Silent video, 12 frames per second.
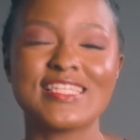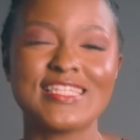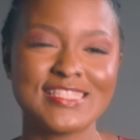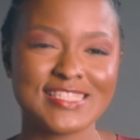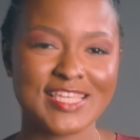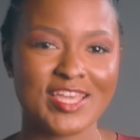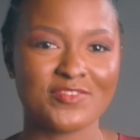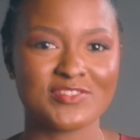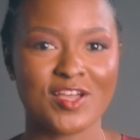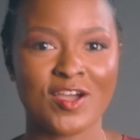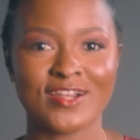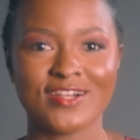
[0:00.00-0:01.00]

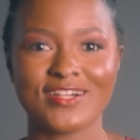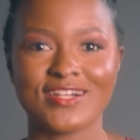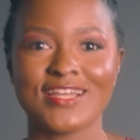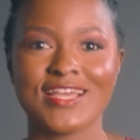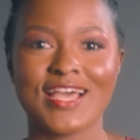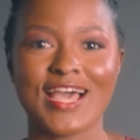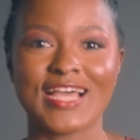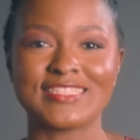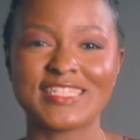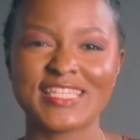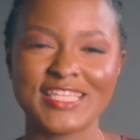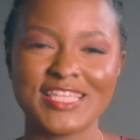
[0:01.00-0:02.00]
ETFs are and
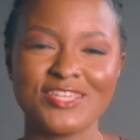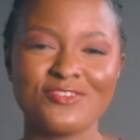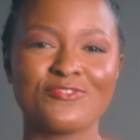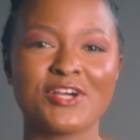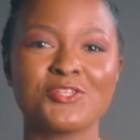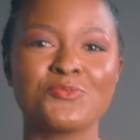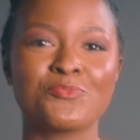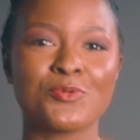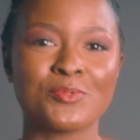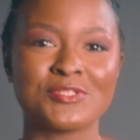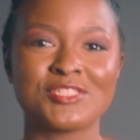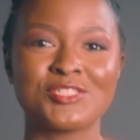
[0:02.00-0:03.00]
the key value
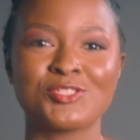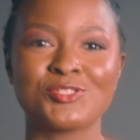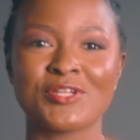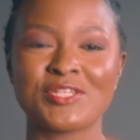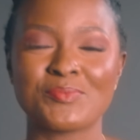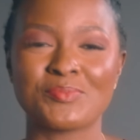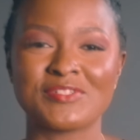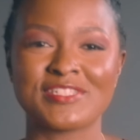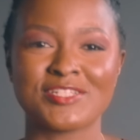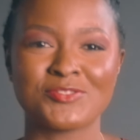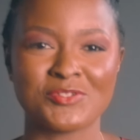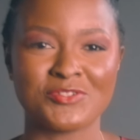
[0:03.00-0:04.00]
proposition they
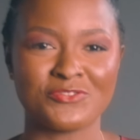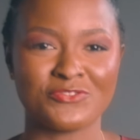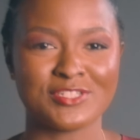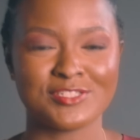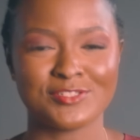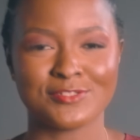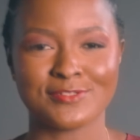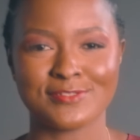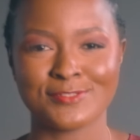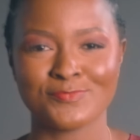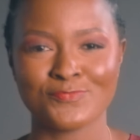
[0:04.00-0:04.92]
present to investors.